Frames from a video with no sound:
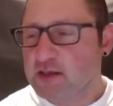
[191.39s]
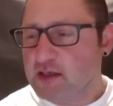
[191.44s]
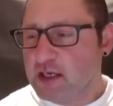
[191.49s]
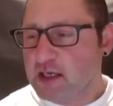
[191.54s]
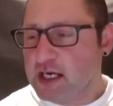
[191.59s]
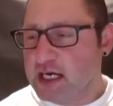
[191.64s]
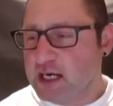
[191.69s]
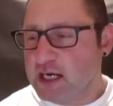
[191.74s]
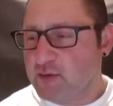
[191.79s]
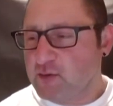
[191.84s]

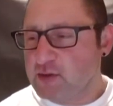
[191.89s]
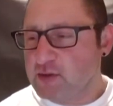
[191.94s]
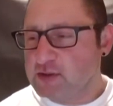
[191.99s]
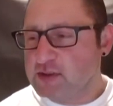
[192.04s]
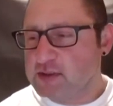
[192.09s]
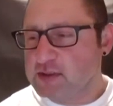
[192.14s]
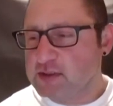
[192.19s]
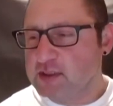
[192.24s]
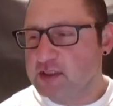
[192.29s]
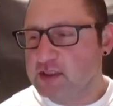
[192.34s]
I
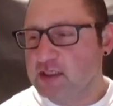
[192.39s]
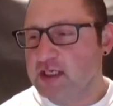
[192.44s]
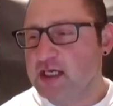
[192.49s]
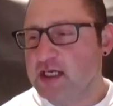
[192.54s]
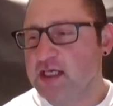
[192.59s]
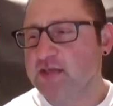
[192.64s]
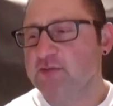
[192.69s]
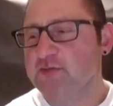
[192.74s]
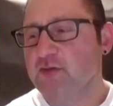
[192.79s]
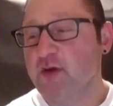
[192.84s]
was
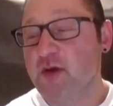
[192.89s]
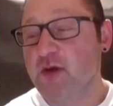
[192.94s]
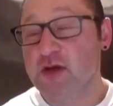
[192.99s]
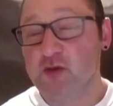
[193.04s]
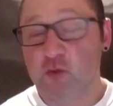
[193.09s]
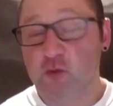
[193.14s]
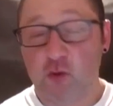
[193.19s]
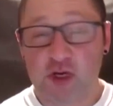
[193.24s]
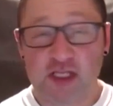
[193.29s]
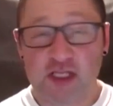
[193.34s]
uh, throughout my
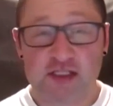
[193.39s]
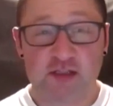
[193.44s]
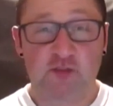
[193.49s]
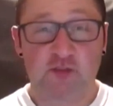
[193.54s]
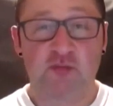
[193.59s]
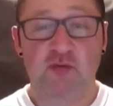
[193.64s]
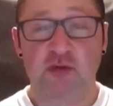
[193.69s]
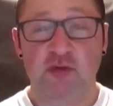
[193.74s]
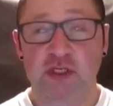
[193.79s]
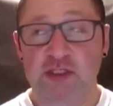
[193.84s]
20s. I'm
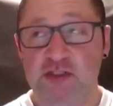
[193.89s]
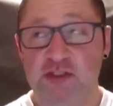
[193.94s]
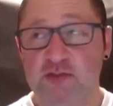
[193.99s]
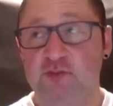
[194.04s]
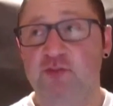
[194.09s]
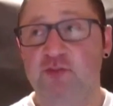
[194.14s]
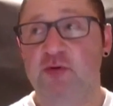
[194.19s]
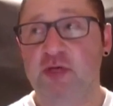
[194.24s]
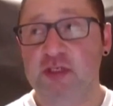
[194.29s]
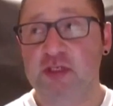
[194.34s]
pretty
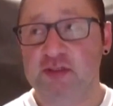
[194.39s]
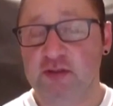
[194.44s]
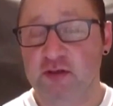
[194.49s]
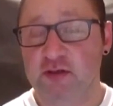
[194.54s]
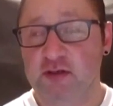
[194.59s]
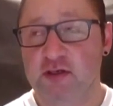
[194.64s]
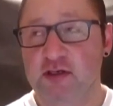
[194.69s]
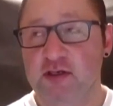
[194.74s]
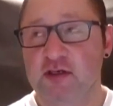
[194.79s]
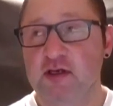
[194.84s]
pretty
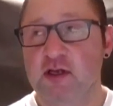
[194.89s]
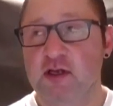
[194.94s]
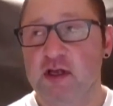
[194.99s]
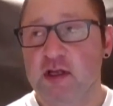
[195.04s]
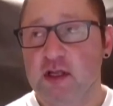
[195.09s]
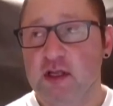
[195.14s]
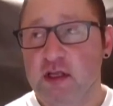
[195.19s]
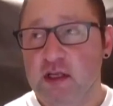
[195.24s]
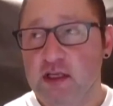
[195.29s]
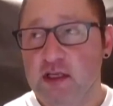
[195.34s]
certain,
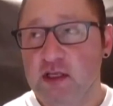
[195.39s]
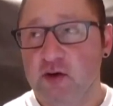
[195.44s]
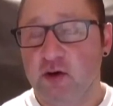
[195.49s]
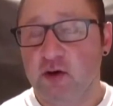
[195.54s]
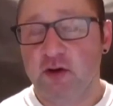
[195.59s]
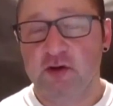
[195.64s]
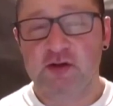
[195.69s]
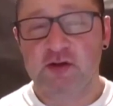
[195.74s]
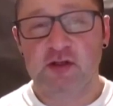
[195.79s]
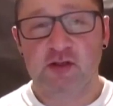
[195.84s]
you know,
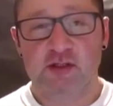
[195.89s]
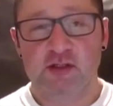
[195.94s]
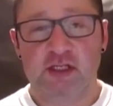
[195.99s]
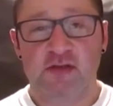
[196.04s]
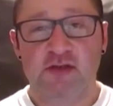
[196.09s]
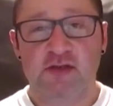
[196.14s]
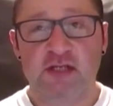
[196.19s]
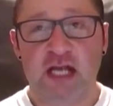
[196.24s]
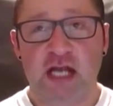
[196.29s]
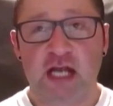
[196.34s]
all those years I
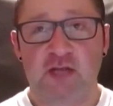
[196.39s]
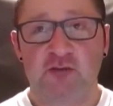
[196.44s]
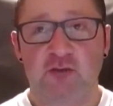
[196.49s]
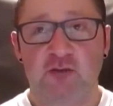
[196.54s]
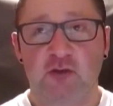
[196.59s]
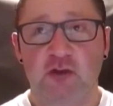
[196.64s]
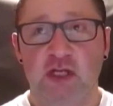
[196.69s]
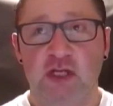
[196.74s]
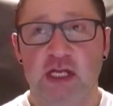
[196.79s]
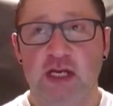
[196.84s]
was
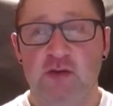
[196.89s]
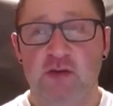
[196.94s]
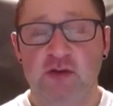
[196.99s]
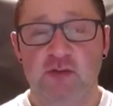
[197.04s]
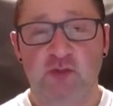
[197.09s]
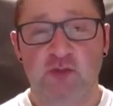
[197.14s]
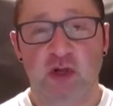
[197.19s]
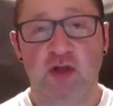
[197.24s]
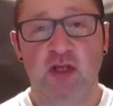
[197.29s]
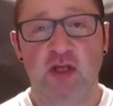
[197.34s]
natural and I was
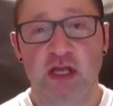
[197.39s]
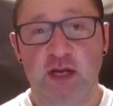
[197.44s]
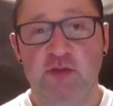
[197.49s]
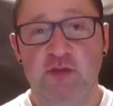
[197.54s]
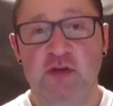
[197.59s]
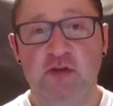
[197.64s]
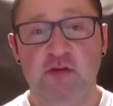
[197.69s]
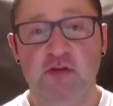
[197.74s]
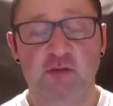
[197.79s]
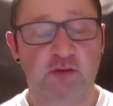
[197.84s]
bulking up
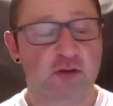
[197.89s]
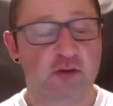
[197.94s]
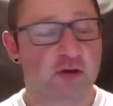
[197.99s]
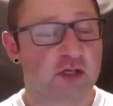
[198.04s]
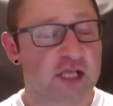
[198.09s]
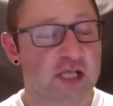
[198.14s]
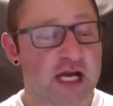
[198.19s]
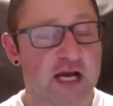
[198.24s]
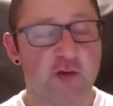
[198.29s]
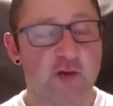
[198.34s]
to
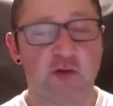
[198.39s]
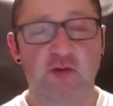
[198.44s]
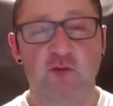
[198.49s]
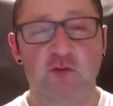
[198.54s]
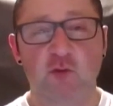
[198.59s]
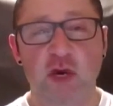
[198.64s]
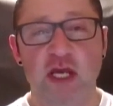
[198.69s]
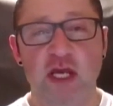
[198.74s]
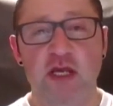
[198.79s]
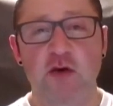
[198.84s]
230. I was
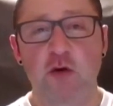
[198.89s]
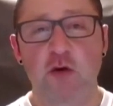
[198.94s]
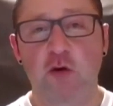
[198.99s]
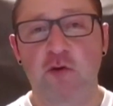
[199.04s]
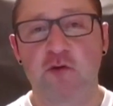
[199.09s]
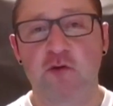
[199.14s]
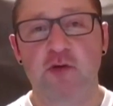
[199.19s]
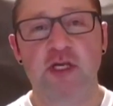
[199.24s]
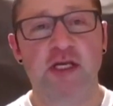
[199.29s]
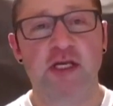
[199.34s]
way
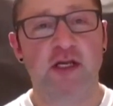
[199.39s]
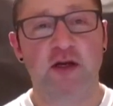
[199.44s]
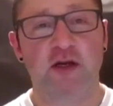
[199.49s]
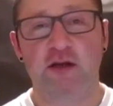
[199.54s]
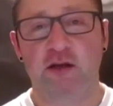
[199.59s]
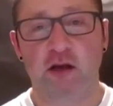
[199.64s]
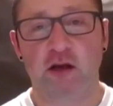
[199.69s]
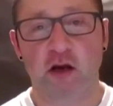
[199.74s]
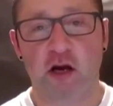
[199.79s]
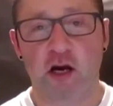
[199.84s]
overeating on
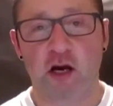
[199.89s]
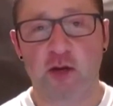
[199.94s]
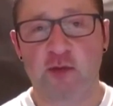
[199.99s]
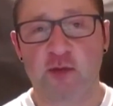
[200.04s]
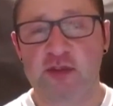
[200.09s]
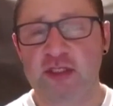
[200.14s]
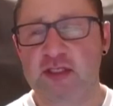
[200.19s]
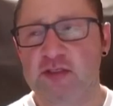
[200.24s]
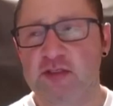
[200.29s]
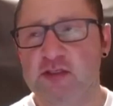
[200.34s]
the
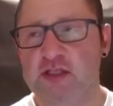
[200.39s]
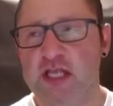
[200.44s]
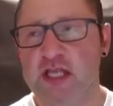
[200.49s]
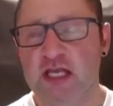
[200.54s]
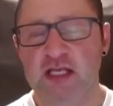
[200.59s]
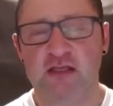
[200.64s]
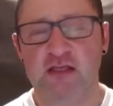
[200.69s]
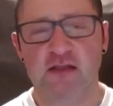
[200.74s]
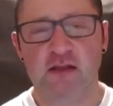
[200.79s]
carbs and just getting